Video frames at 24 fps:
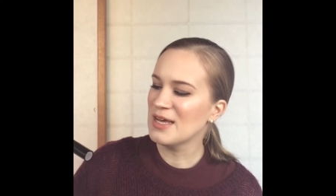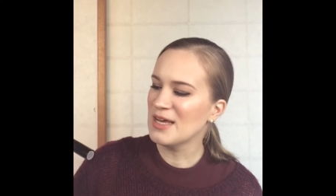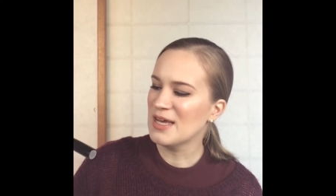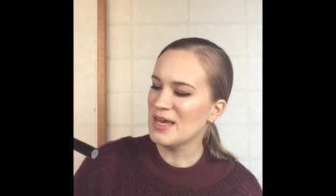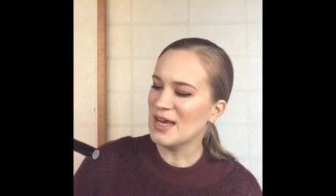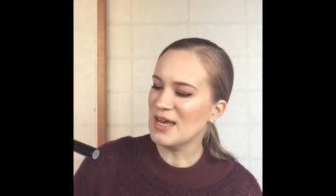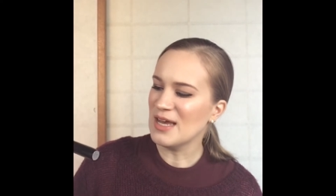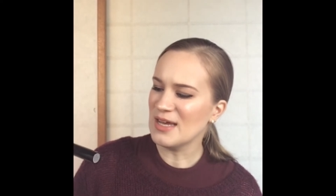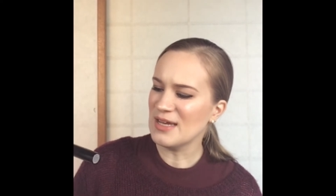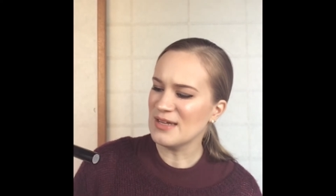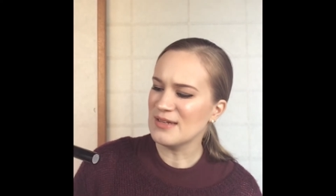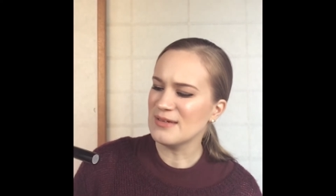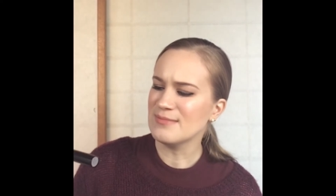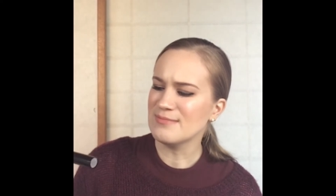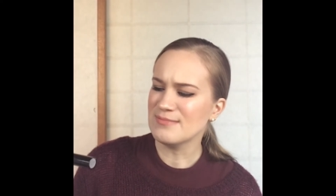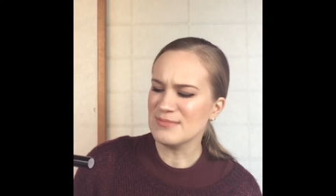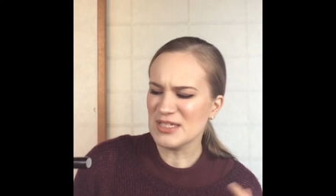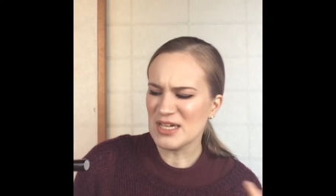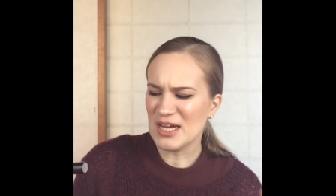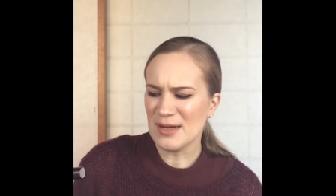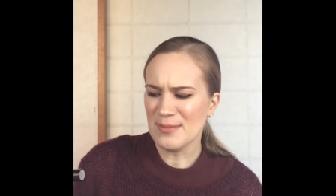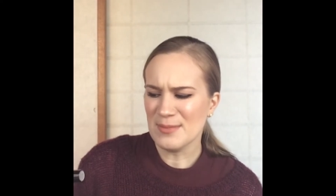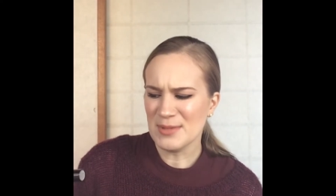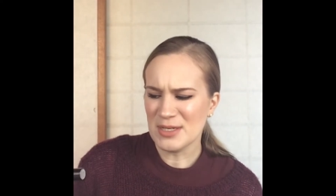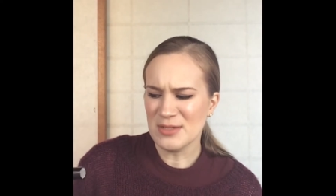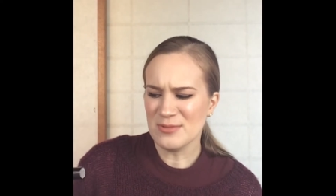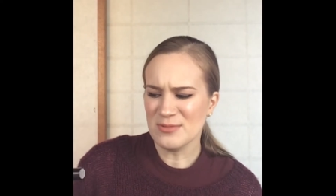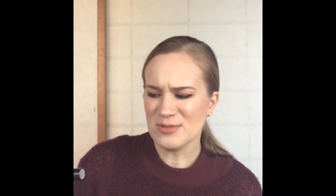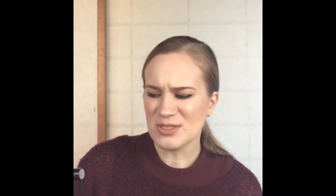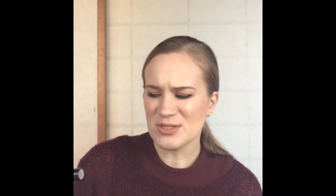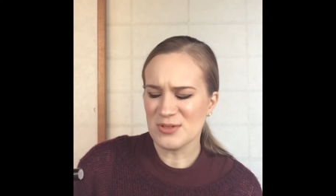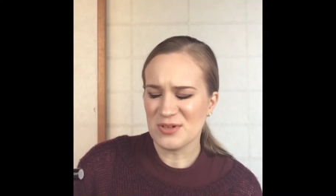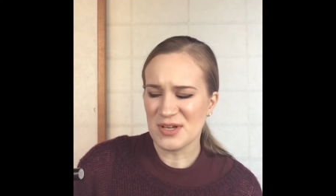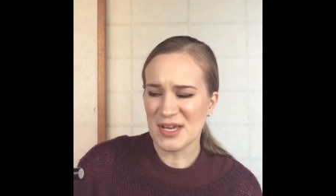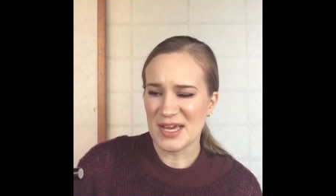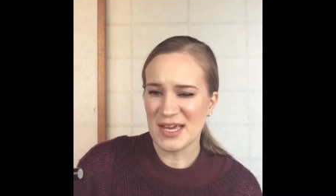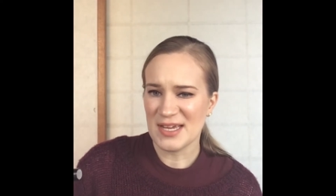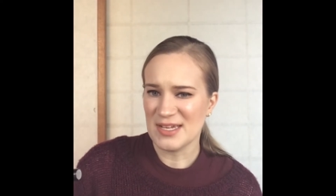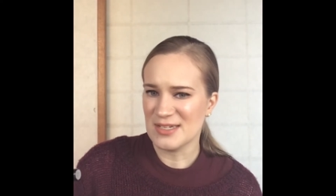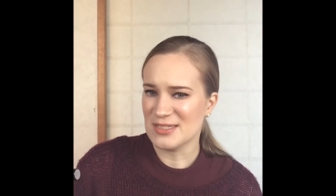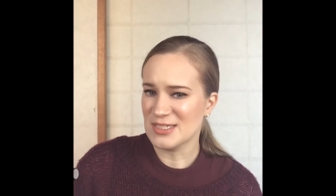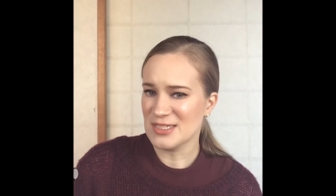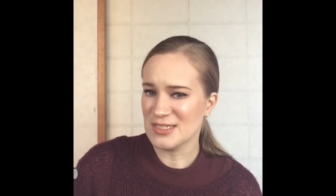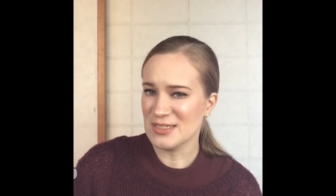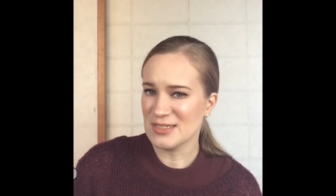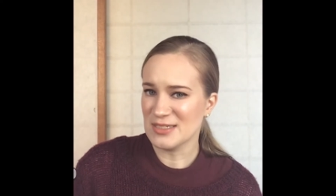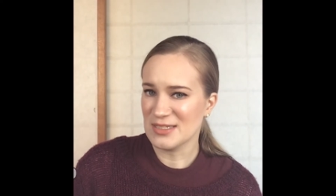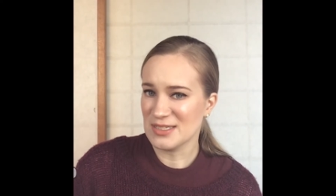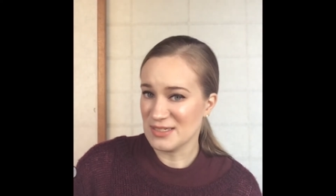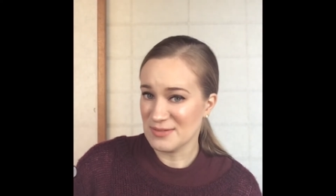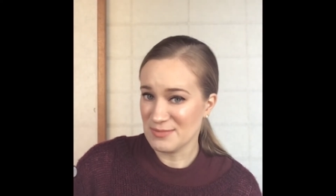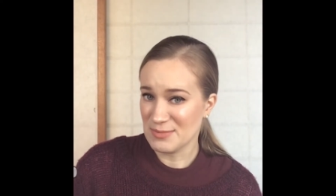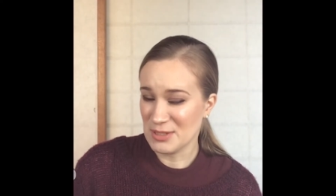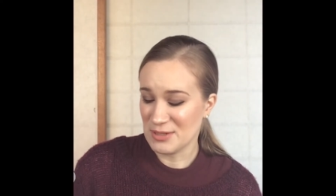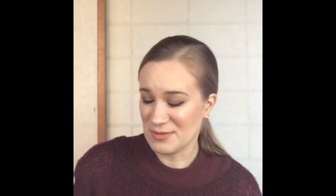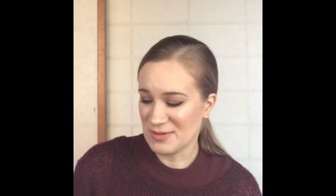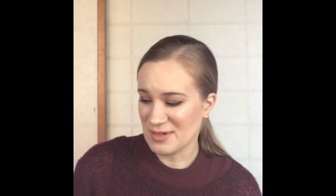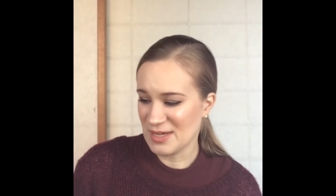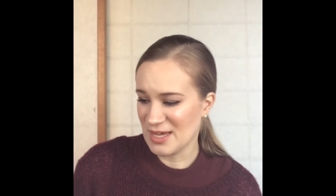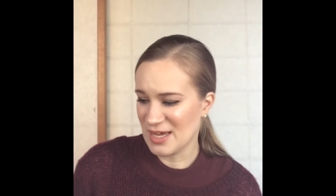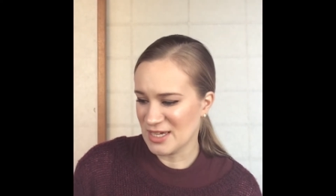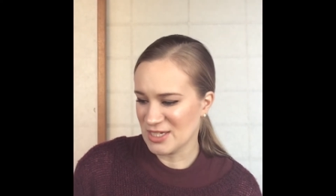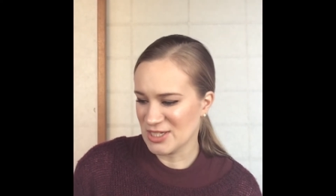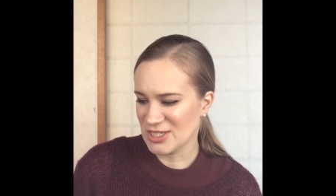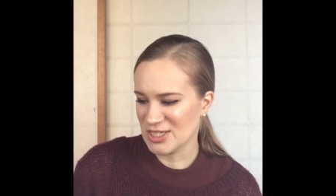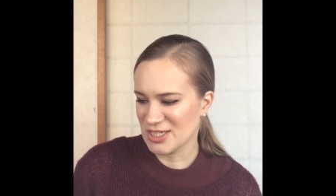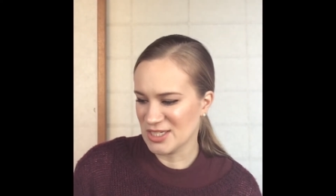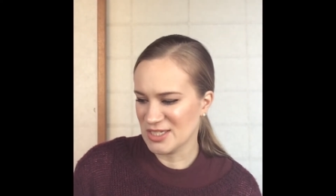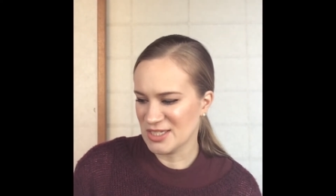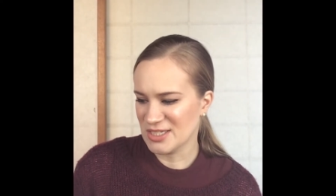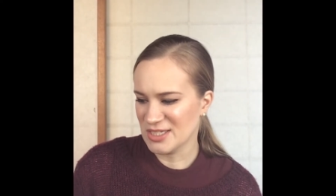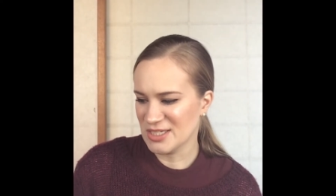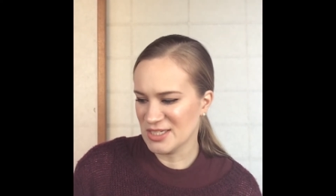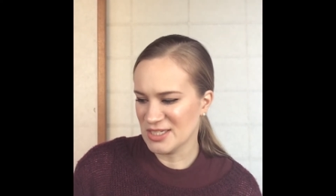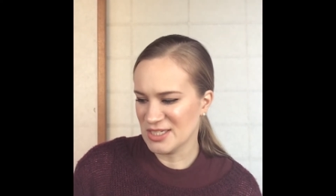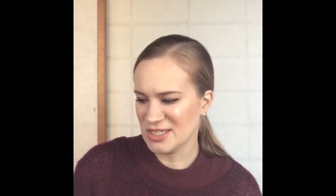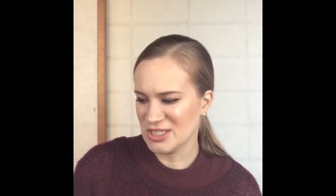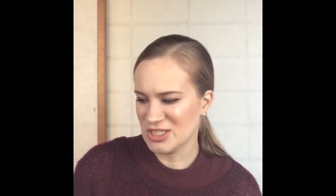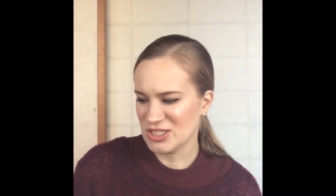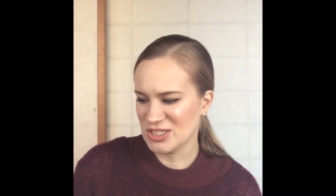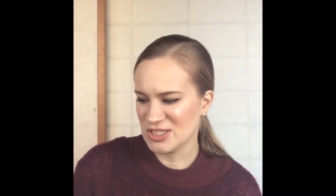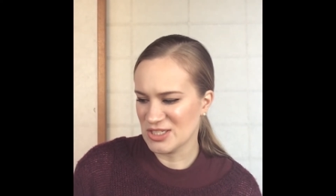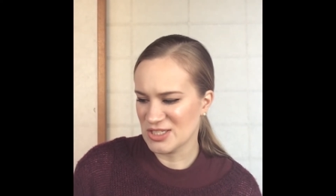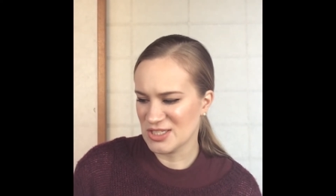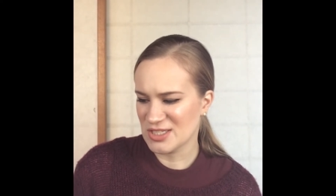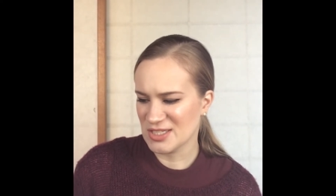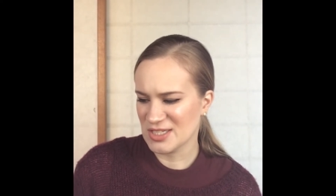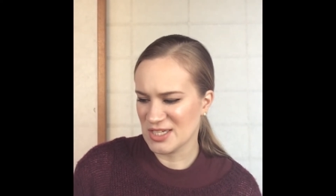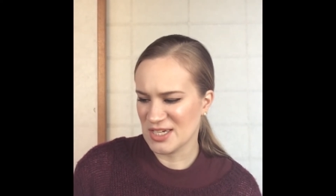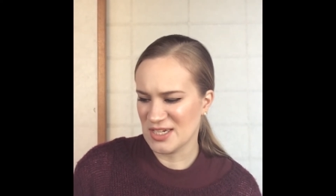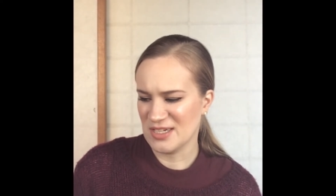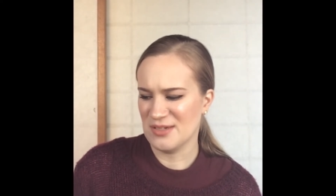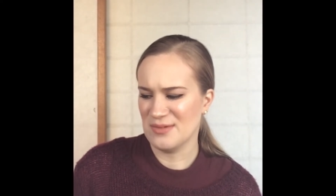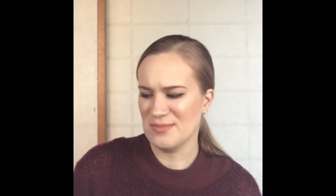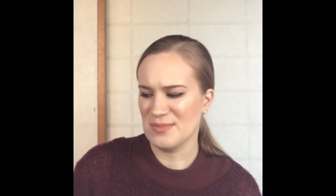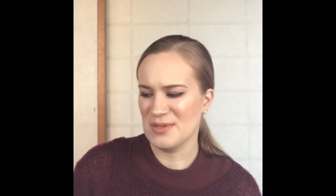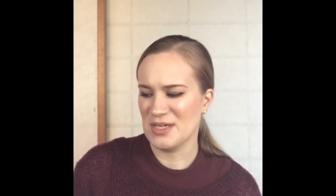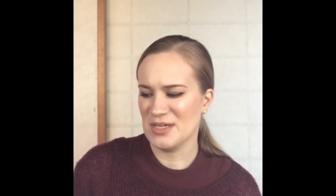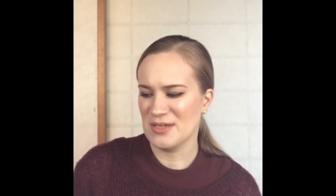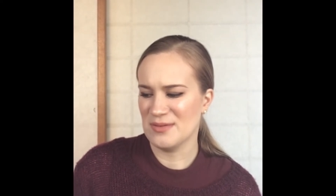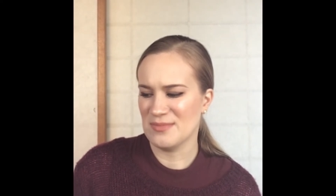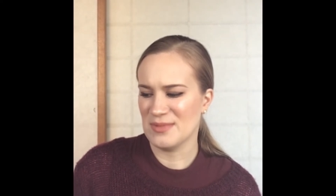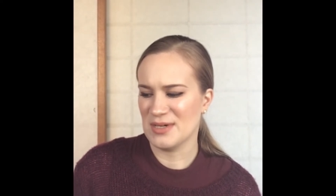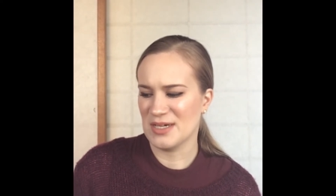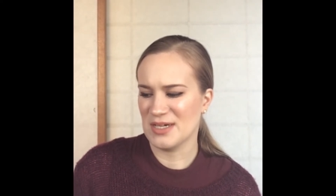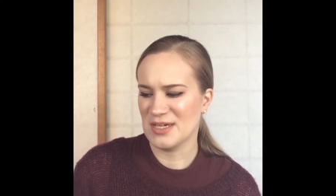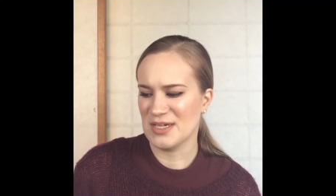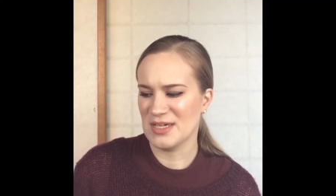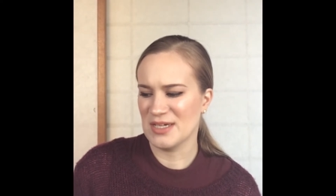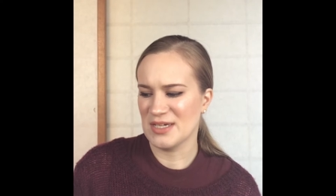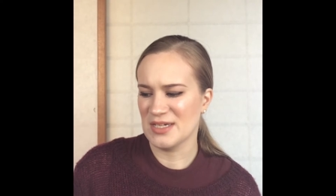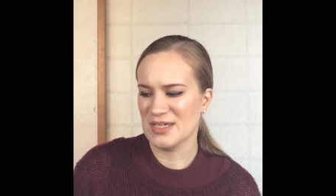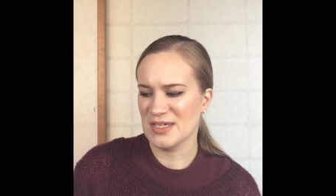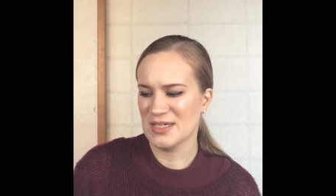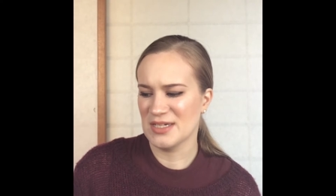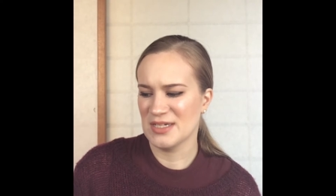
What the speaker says: And yeah, I mean, it was okay. It didn't give me a reaction. It just kind of made my...